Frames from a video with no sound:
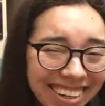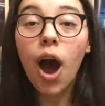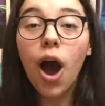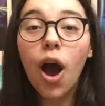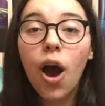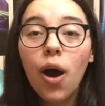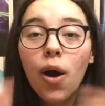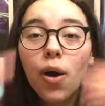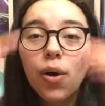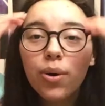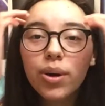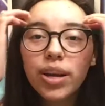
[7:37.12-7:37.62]

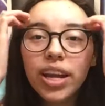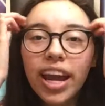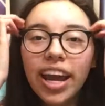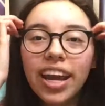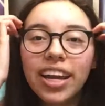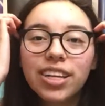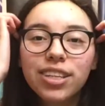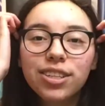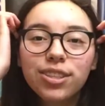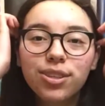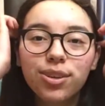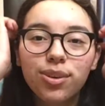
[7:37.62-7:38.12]

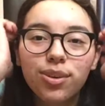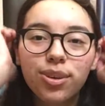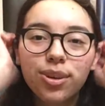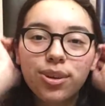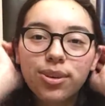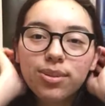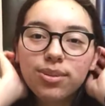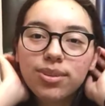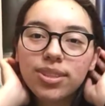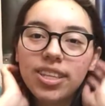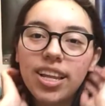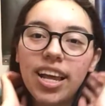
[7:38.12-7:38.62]
Okay, so
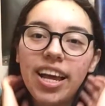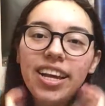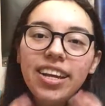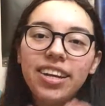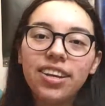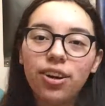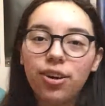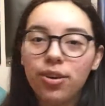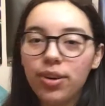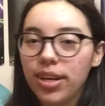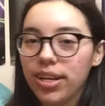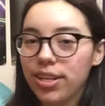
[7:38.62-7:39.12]
there's
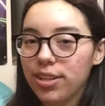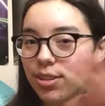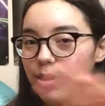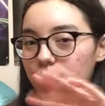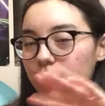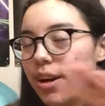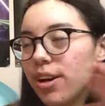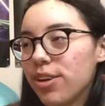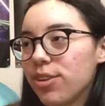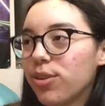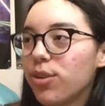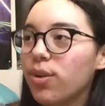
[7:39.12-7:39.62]
like, okay, so
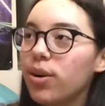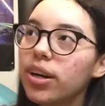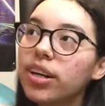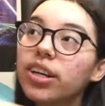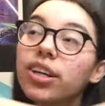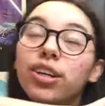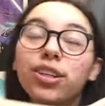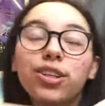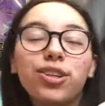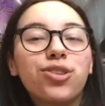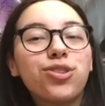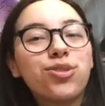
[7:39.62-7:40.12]
while they're
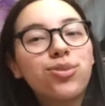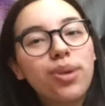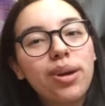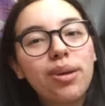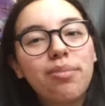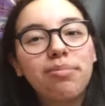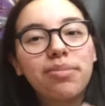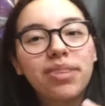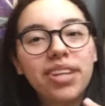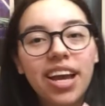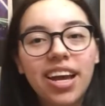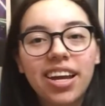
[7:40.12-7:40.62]
going on the
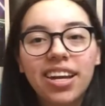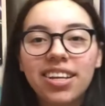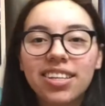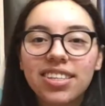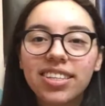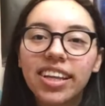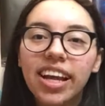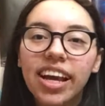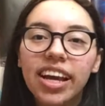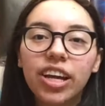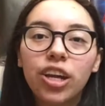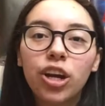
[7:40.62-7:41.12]
trip, Ned is
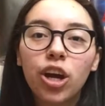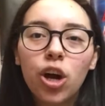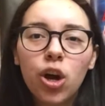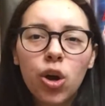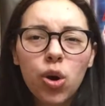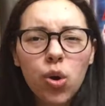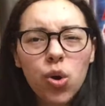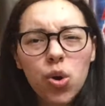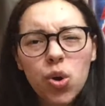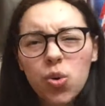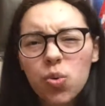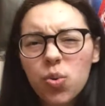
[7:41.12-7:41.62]
like,
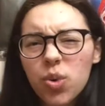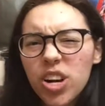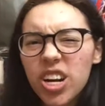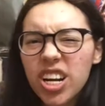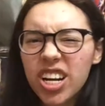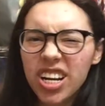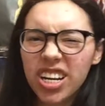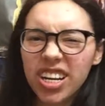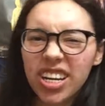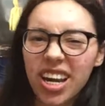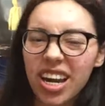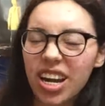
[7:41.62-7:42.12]
ooh, we're
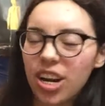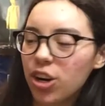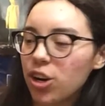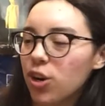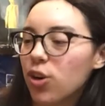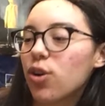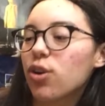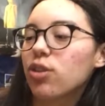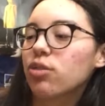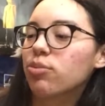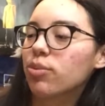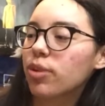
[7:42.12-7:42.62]
gonna get
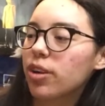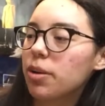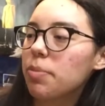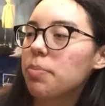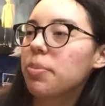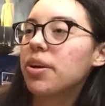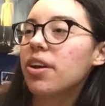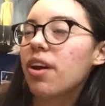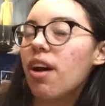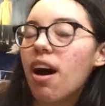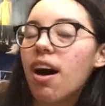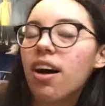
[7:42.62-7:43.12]
girls, we're gonna
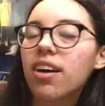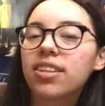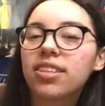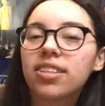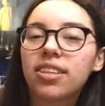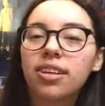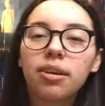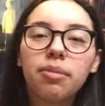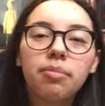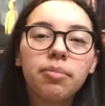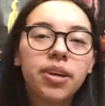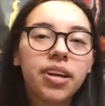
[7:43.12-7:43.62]
be
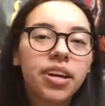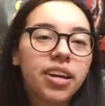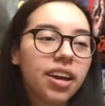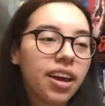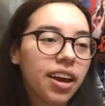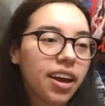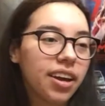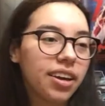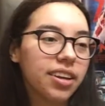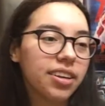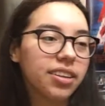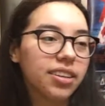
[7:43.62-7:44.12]
awesome,
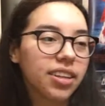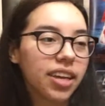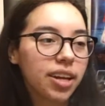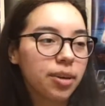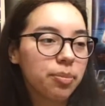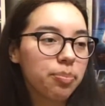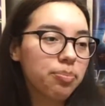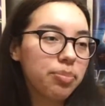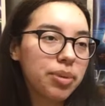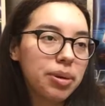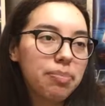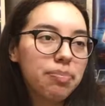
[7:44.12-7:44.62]
and like
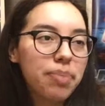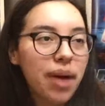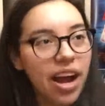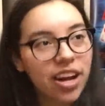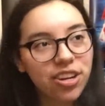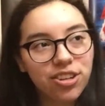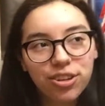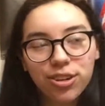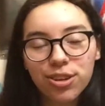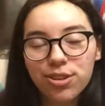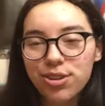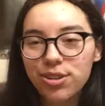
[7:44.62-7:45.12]
be
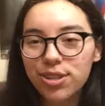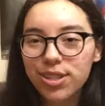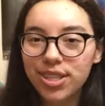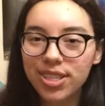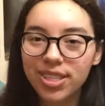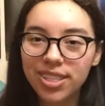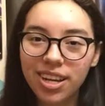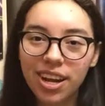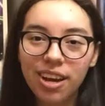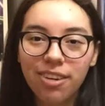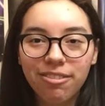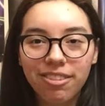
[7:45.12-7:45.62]
bachelors and
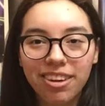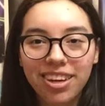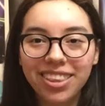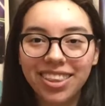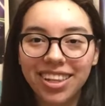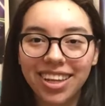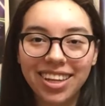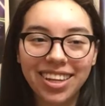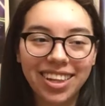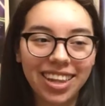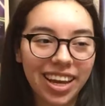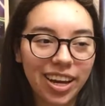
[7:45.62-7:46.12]
stuff, and
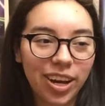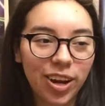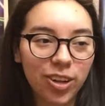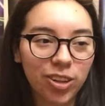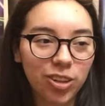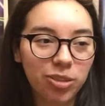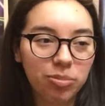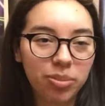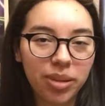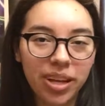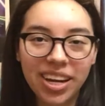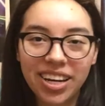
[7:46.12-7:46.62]
then like on
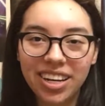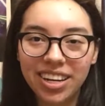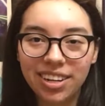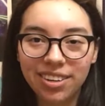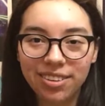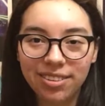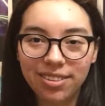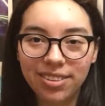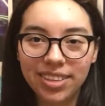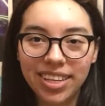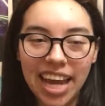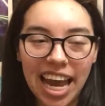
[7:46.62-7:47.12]
the plane,
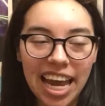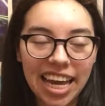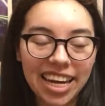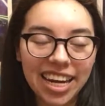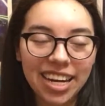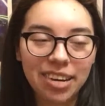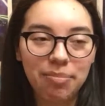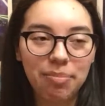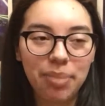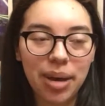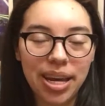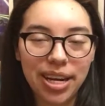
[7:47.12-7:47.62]
Ned
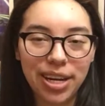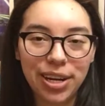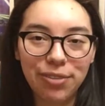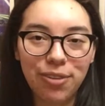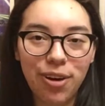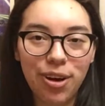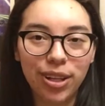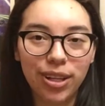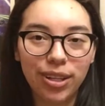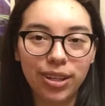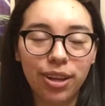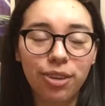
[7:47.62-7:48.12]
and Betty
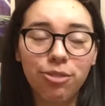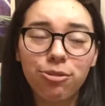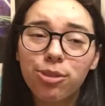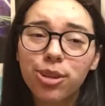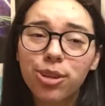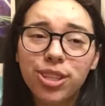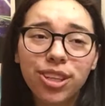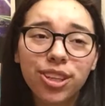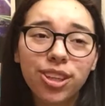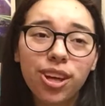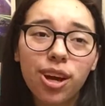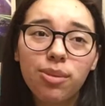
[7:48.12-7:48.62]
fall in love,
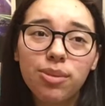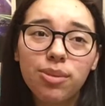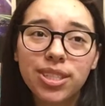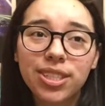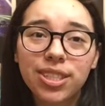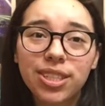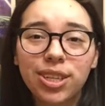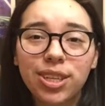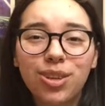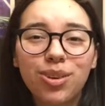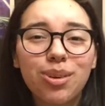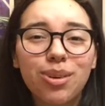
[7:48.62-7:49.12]
which I thought was
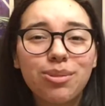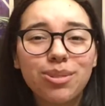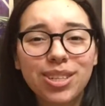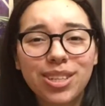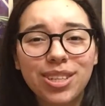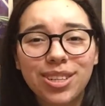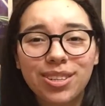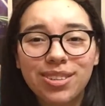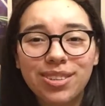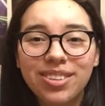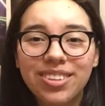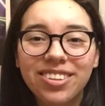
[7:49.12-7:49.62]
cute. It was a
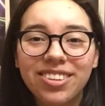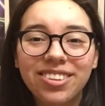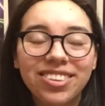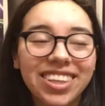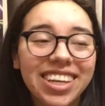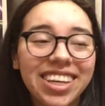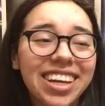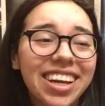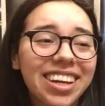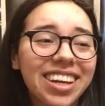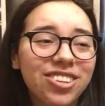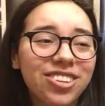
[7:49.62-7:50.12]
cute little
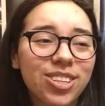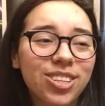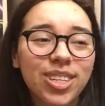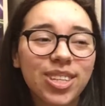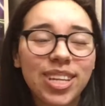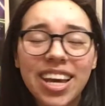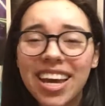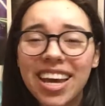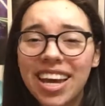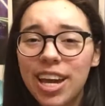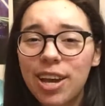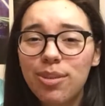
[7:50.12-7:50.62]
thing, and just,
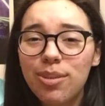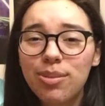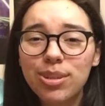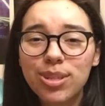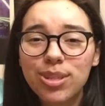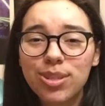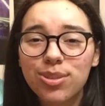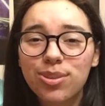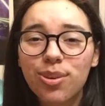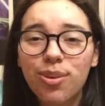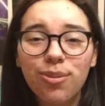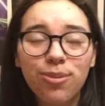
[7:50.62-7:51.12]
it was
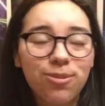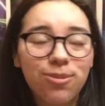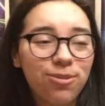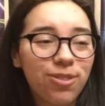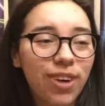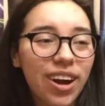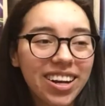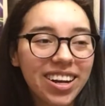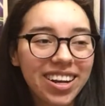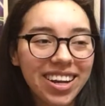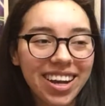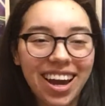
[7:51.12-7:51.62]
so
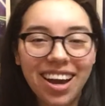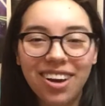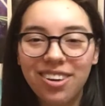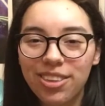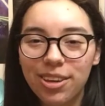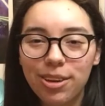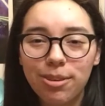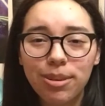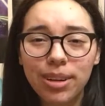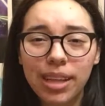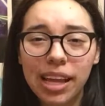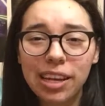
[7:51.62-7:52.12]
funny how
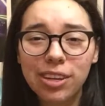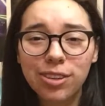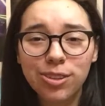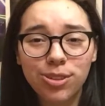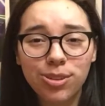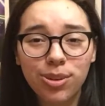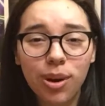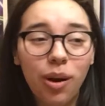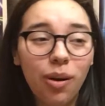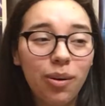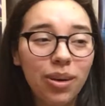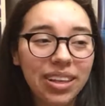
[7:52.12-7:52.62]
they were like
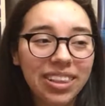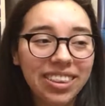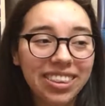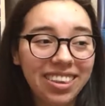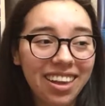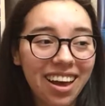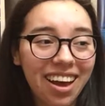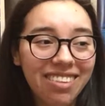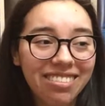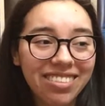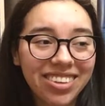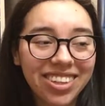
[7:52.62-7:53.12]
so in
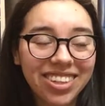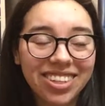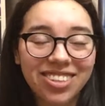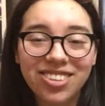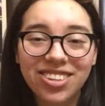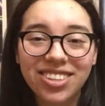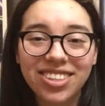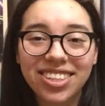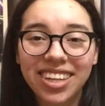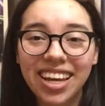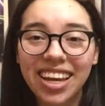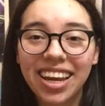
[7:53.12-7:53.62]
love, and then
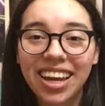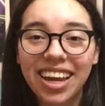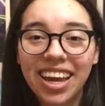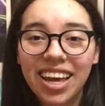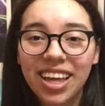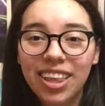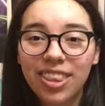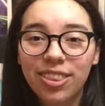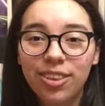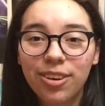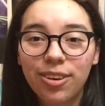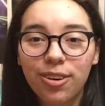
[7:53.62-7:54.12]
just like
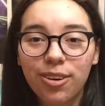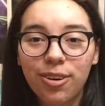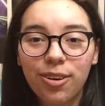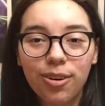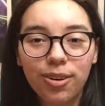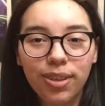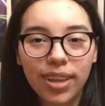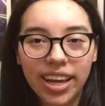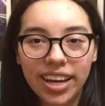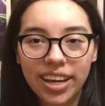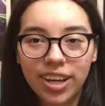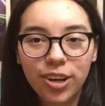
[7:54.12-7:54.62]
their whole
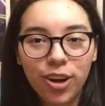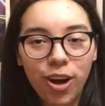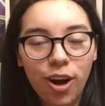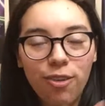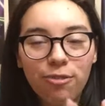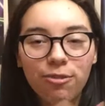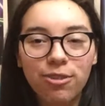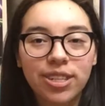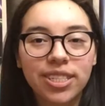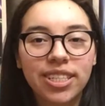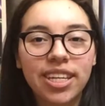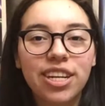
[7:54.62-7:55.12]
like
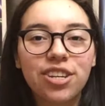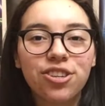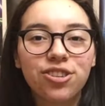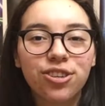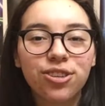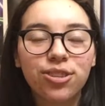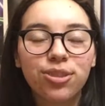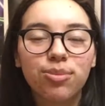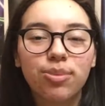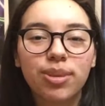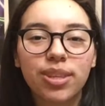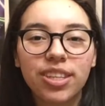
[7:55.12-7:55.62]

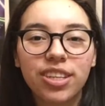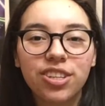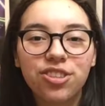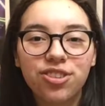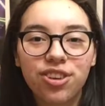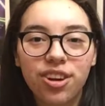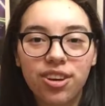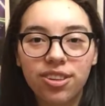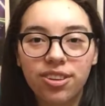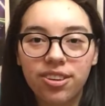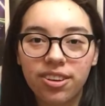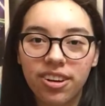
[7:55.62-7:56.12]
conversations with each
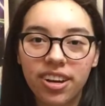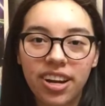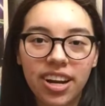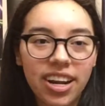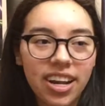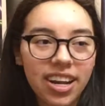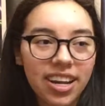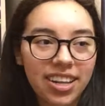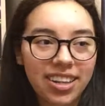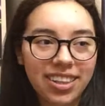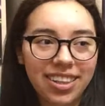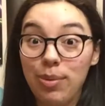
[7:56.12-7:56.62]
other,
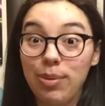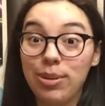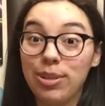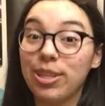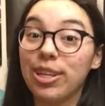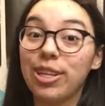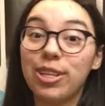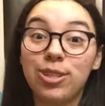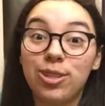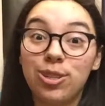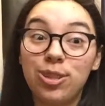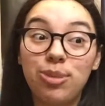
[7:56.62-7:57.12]
they were
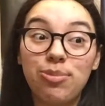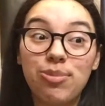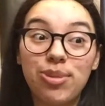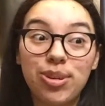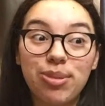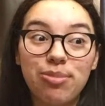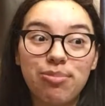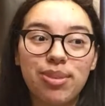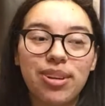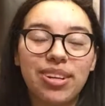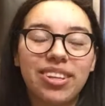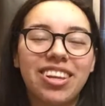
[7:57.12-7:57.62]
like super
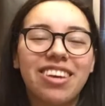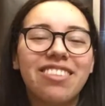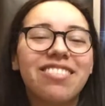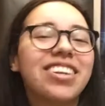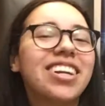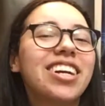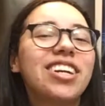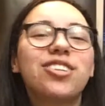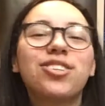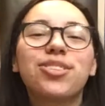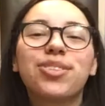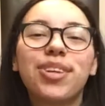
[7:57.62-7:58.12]
duper in love, and
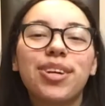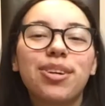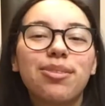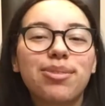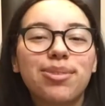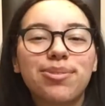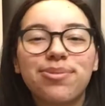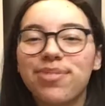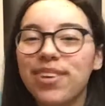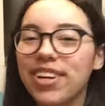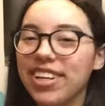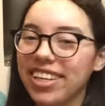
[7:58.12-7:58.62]
I just thought it
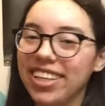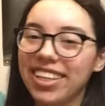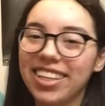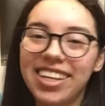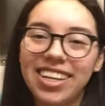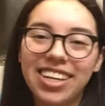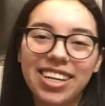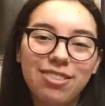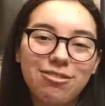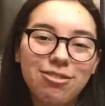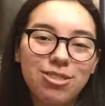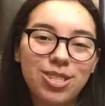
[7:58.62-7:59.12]
was funny.
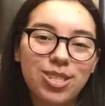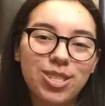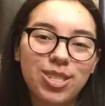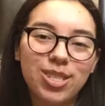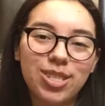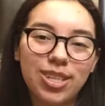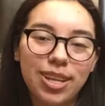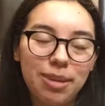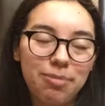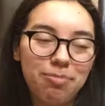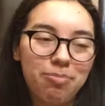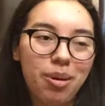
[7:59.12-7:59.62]
Like, it was just
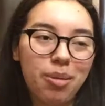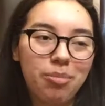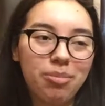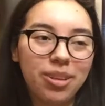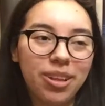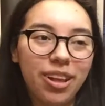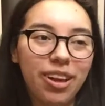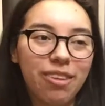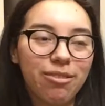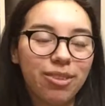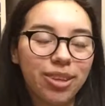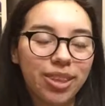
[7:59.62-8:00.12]
like puppy
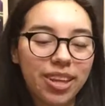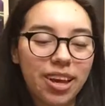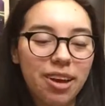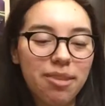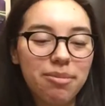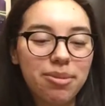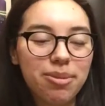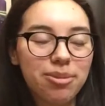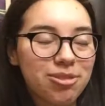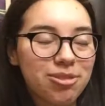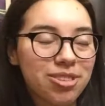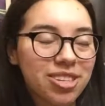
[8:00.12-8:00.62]
love with them.
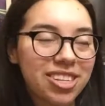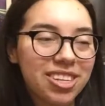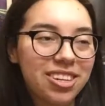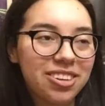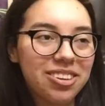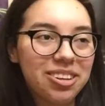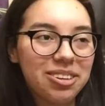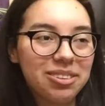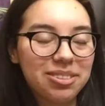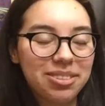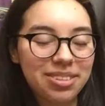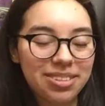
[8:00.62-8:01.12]
cute,
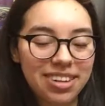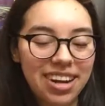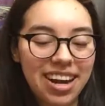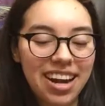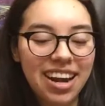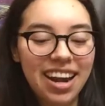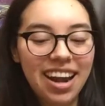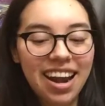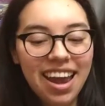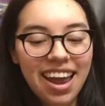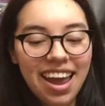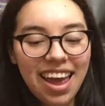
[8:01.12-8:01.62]
it was great.